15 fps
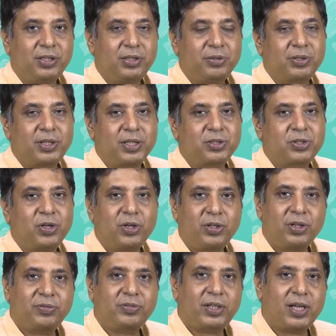you can
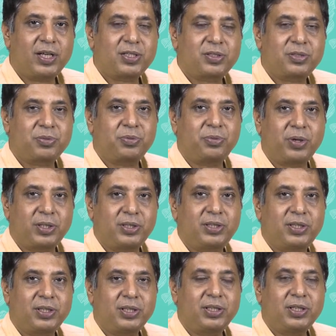sort of guess
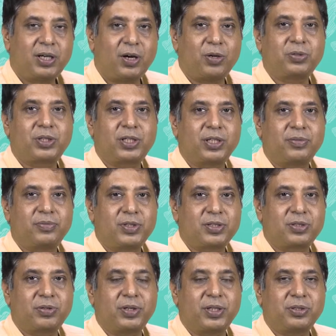what the outcome
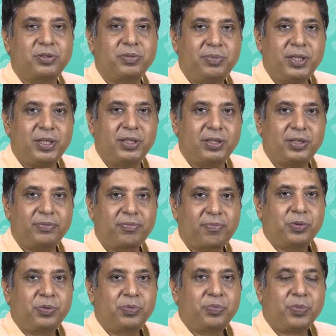is going to be.
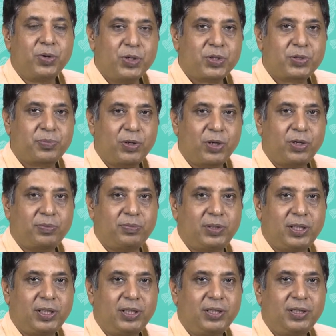Most
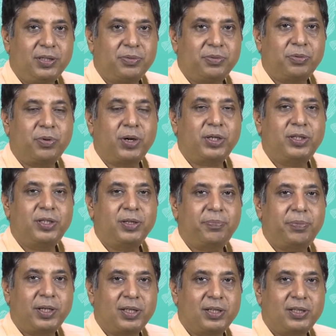probably, what the
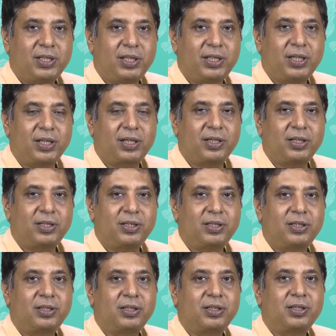penalty
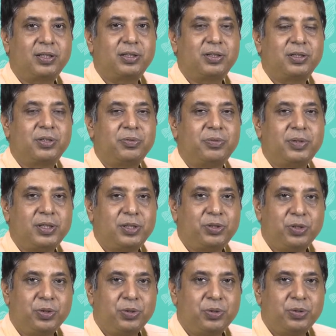kicker will
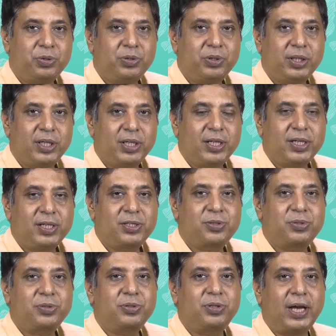do is
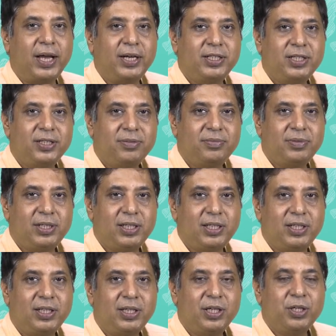to
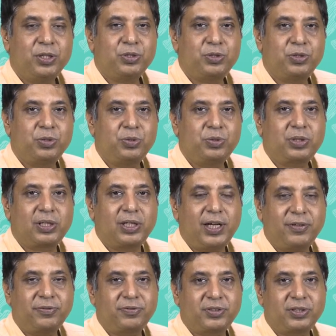randomly shoot
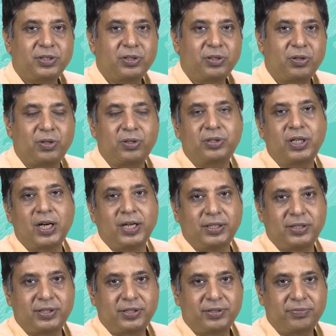left or
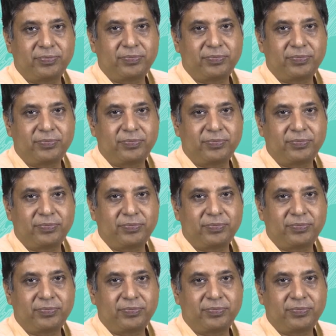right.